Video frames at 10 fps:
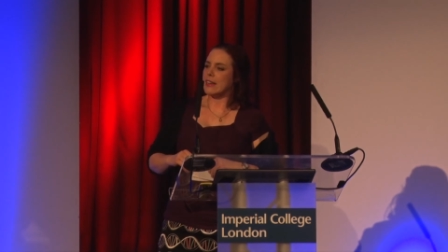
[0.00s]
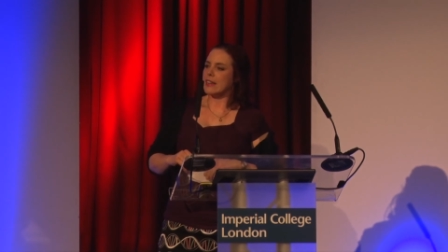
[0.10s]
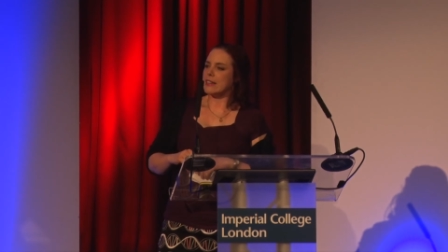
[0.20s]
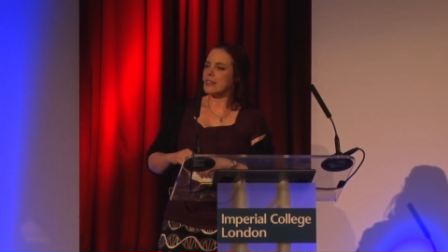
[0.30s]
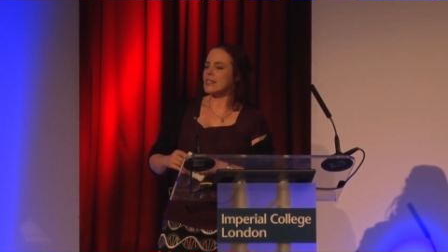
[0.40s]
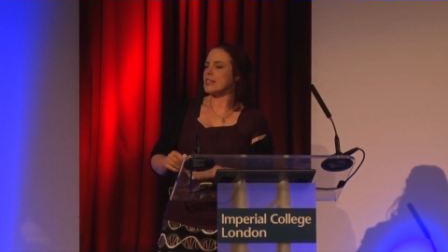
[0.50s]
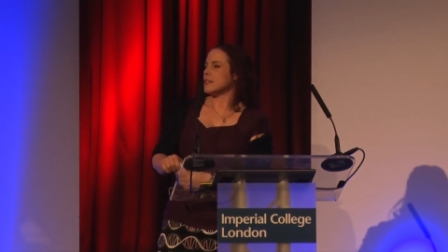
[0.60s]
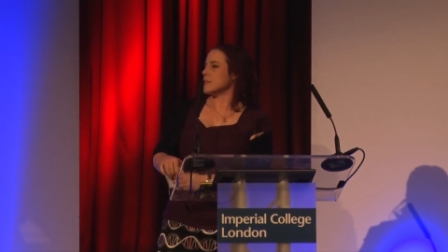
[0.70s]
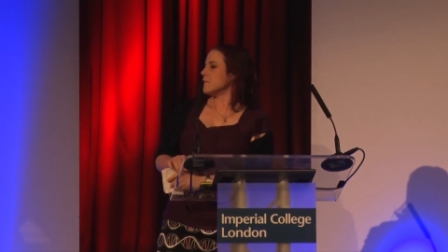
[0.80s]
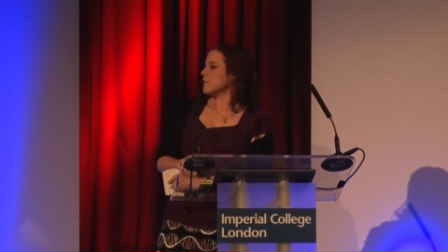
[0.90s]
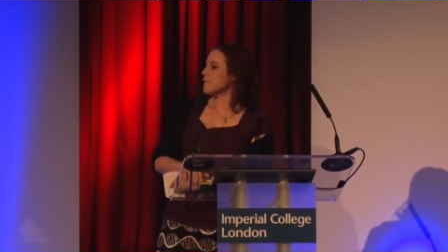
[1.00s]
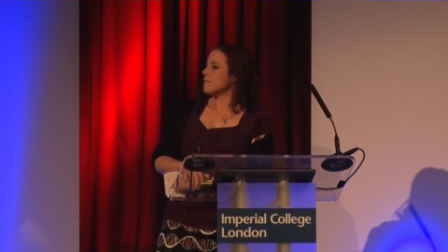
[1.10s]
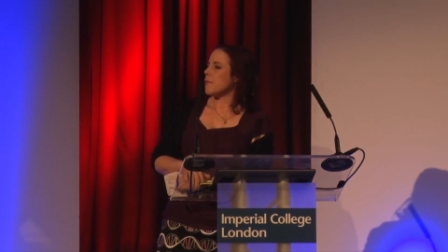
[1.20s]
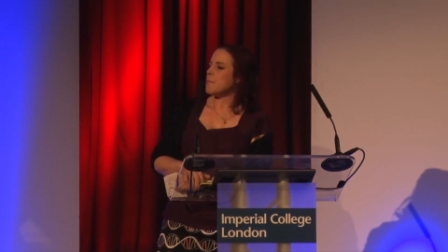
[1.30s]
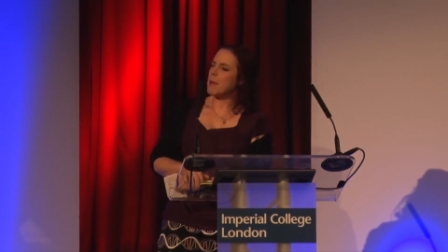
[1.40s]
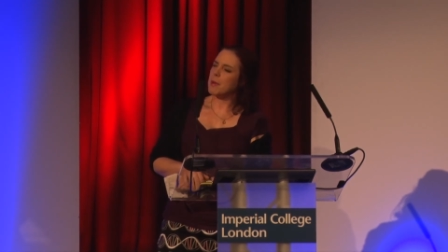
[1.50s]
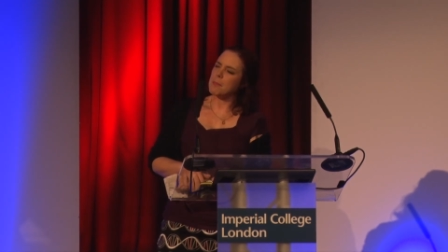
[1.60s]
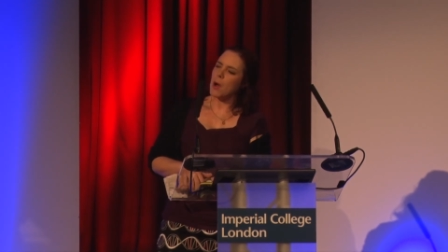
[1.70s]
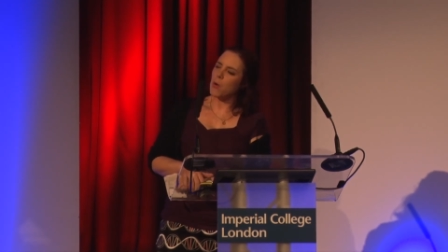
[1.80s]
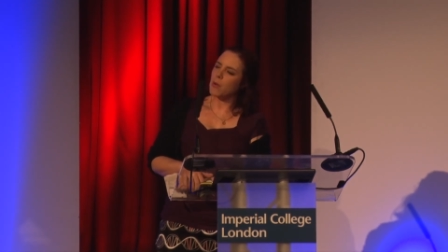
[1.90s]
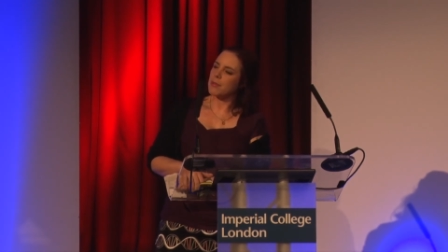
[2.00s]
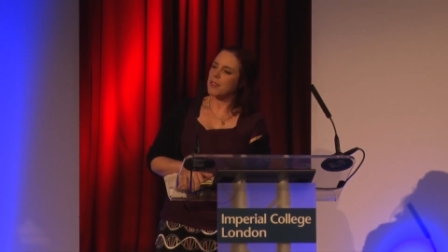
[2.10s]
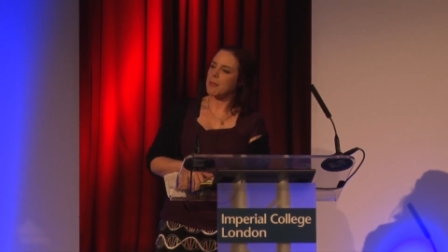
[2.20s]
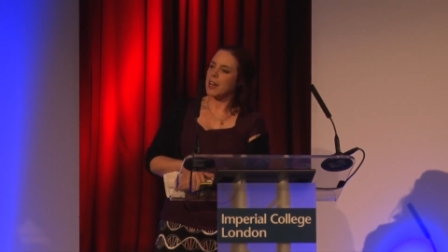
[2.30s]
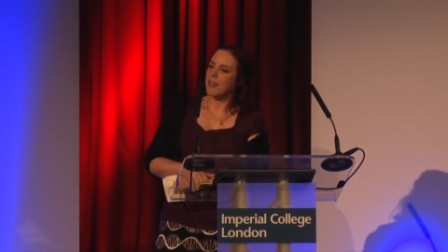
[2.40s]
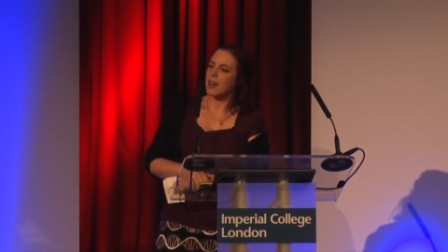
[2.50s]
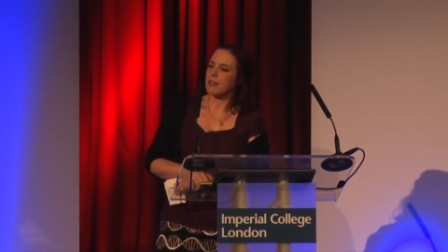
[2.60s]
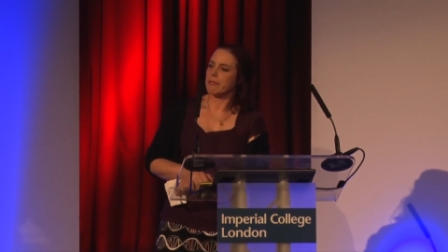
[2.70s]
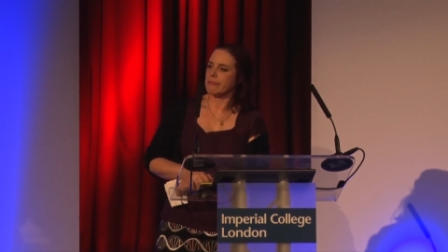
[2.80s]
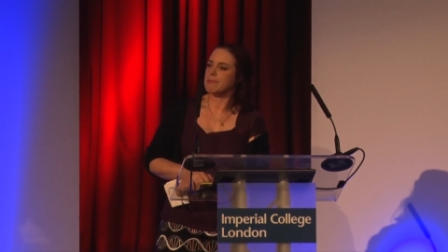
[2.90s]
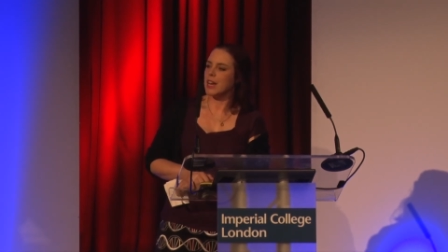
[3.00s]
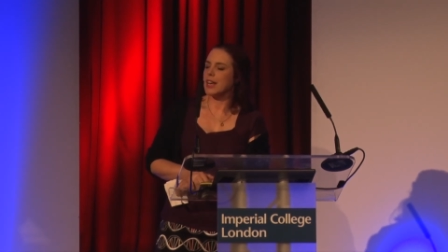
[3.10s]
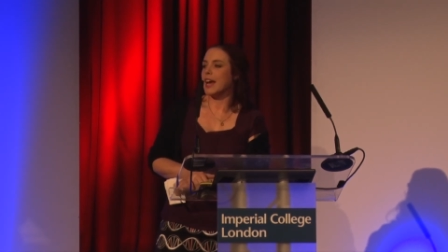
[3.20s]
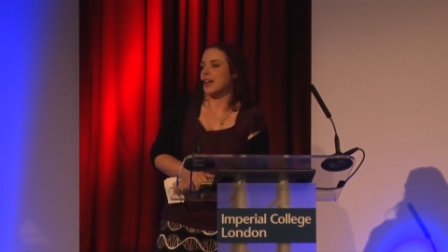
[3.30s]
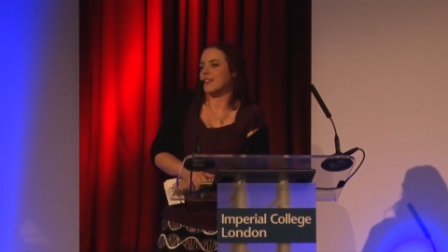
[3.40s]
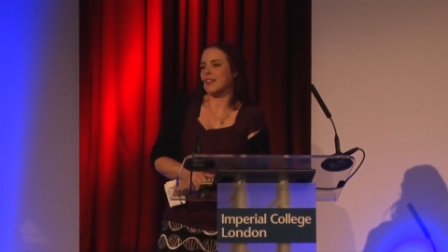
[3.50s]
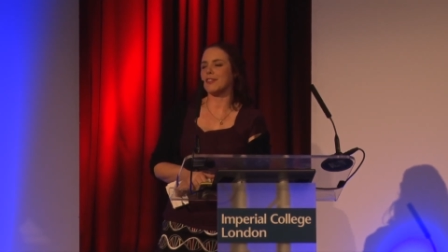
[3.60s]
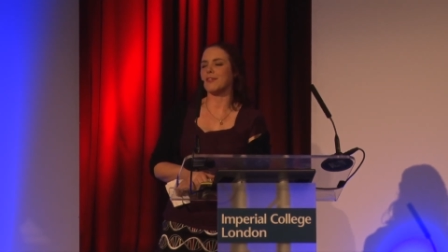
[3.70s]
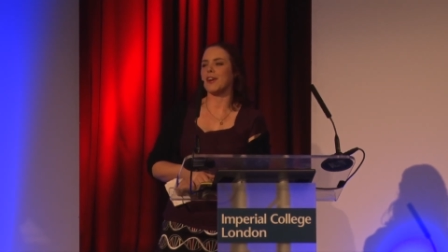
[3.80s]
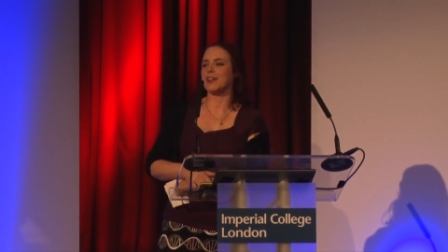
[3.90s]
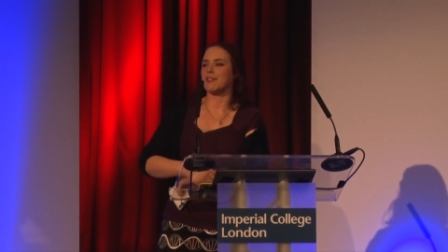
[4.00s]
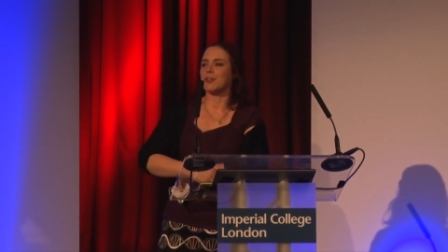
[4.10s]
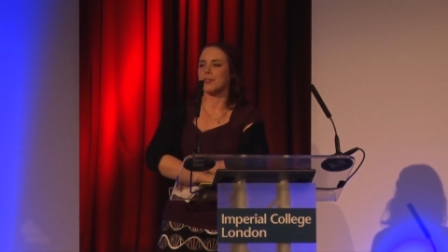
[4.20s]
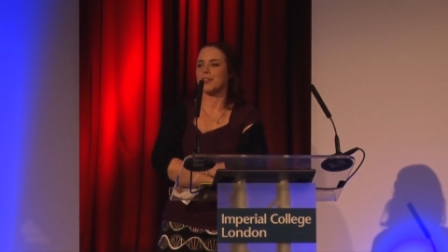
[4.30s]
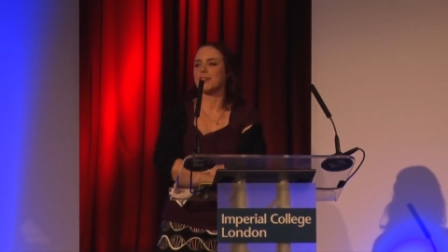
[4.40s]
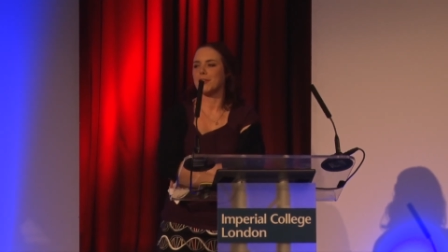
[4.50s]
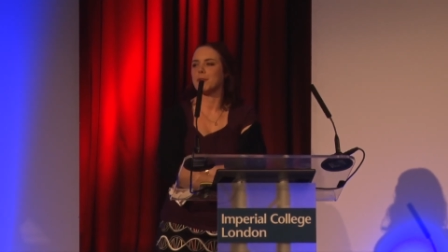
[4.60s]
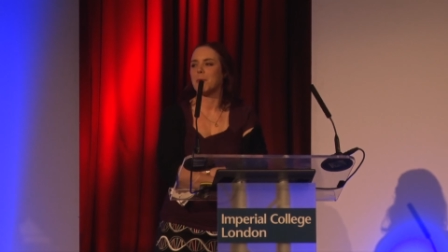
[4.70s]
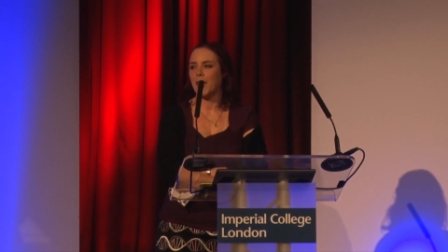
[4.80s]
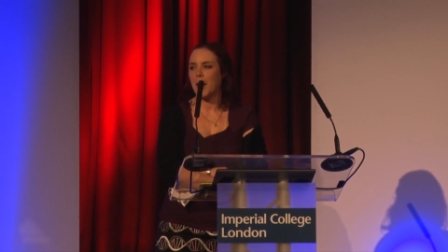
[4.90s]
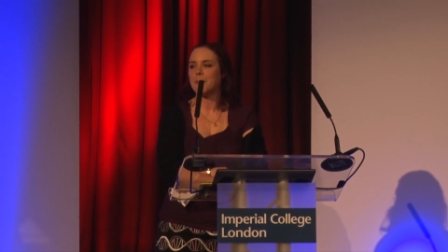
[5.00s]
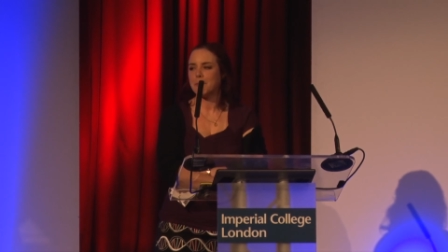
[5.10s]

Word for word: Uh, hmm, maybe a mole, something like that. But yeah, it's, it's very difficult to, to...